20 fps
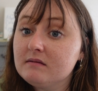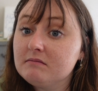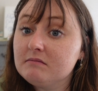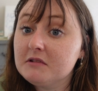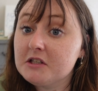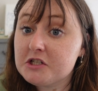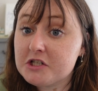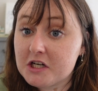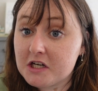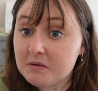
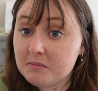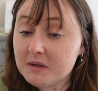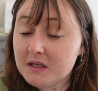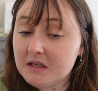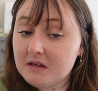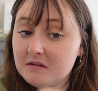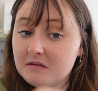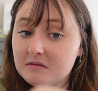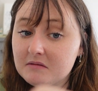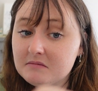
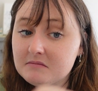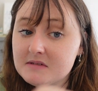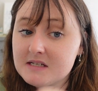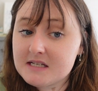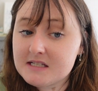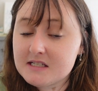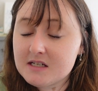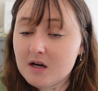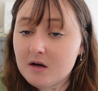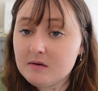legitimate
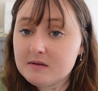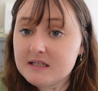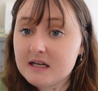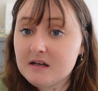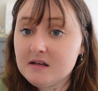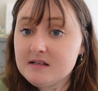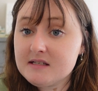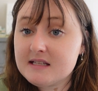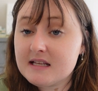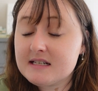Disney
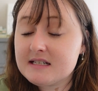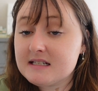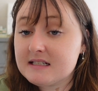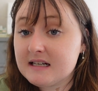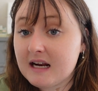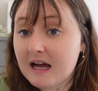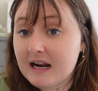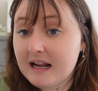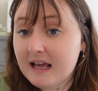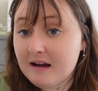hotels. They did
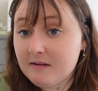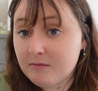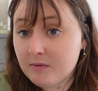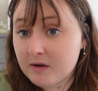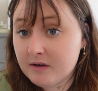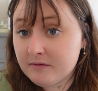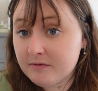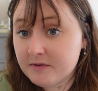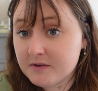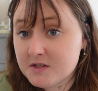not have
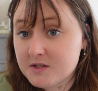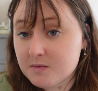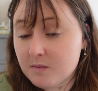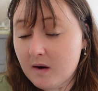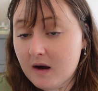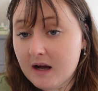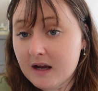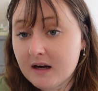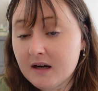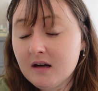one for
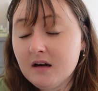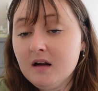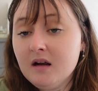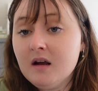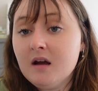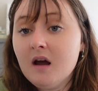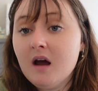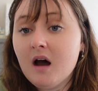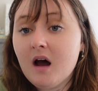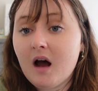Swan,
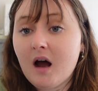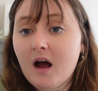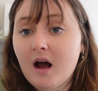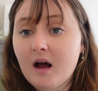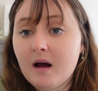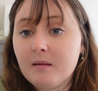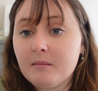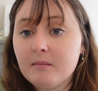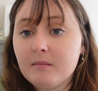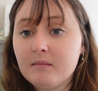
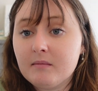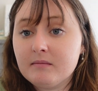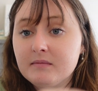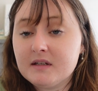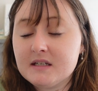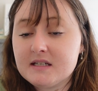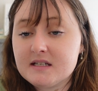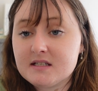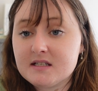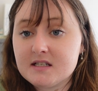
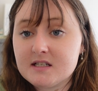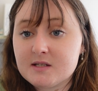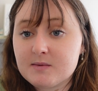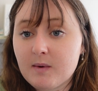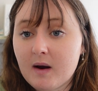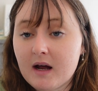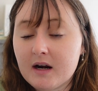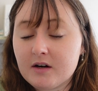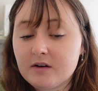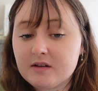the Disney
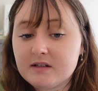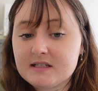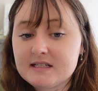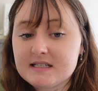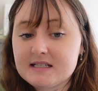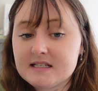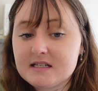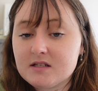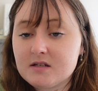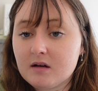Swan or the
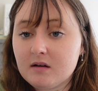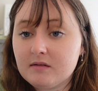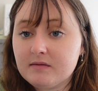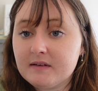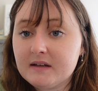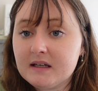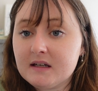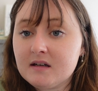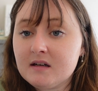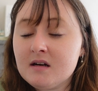Disney
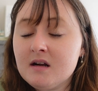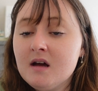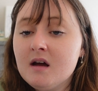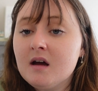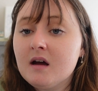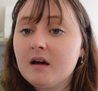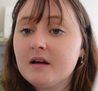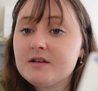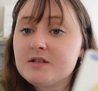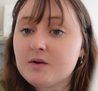Dolphin.
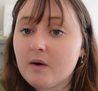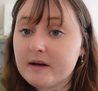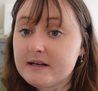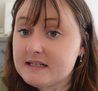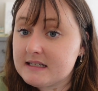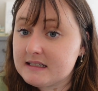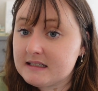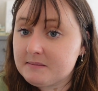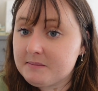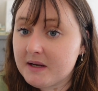So
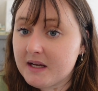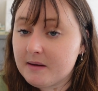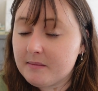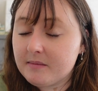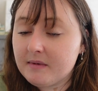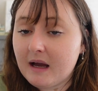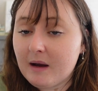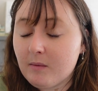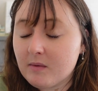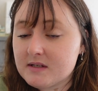
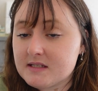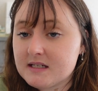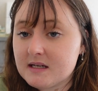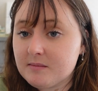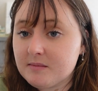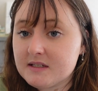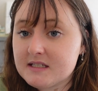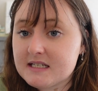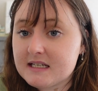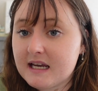I wasn't
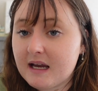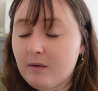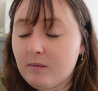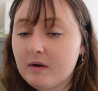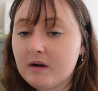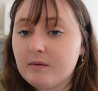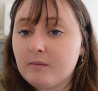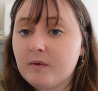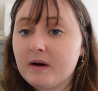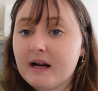able to get
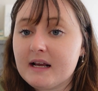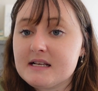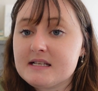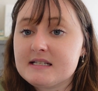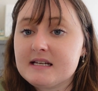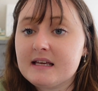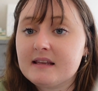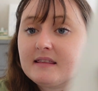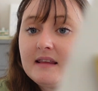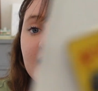one when I stayed